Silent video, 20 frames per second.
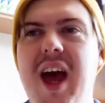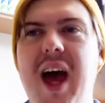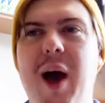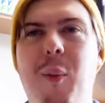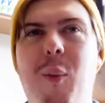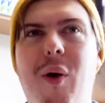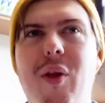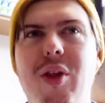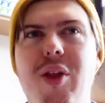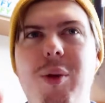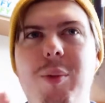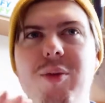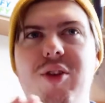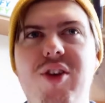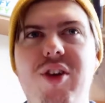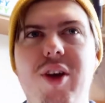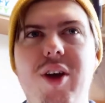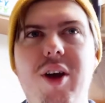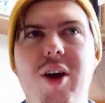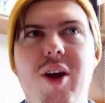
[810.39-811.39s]
I want them
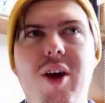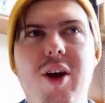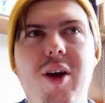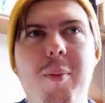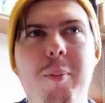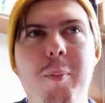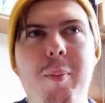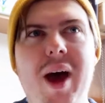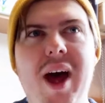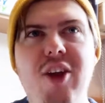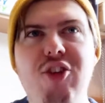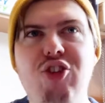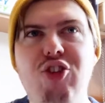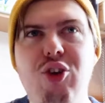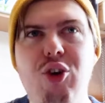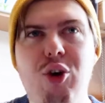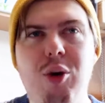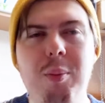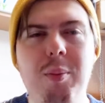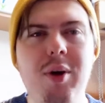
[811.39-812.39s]
to
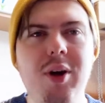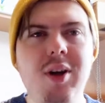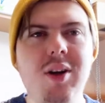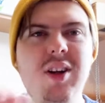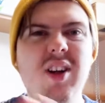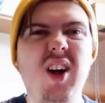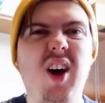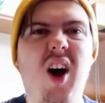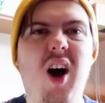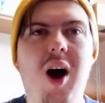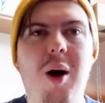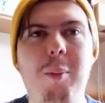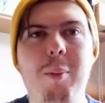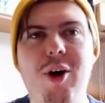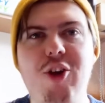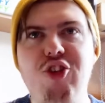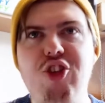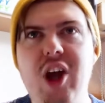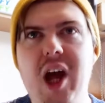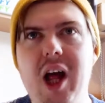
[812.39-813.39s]
match up on
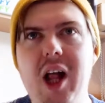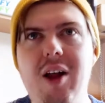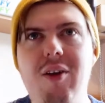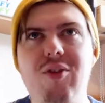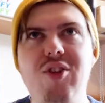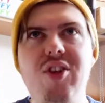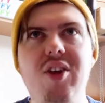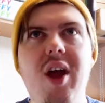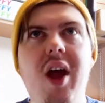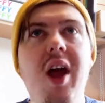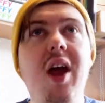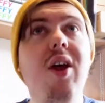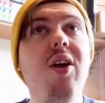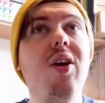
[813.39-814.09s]
my shelves.